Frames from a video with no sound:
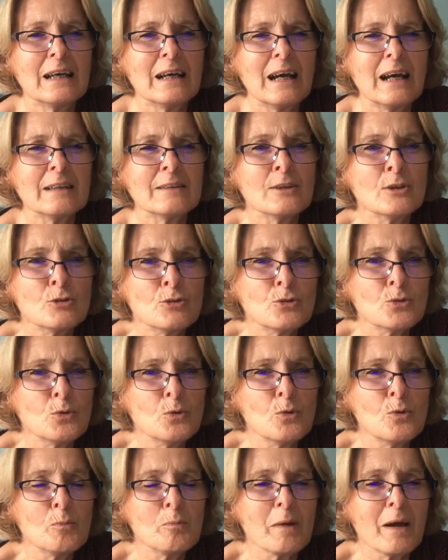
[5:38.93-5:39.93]
and the
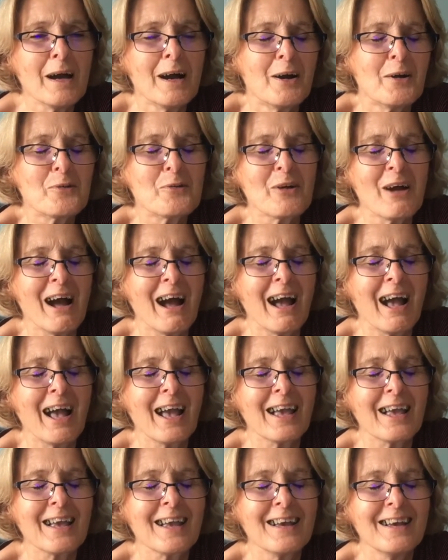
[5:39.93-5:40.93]
doorbell
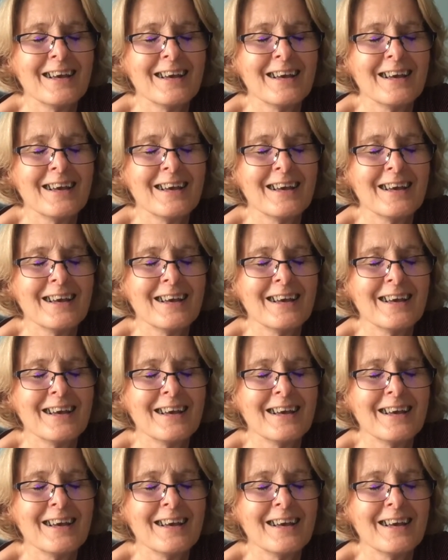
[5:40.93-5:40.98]
rang.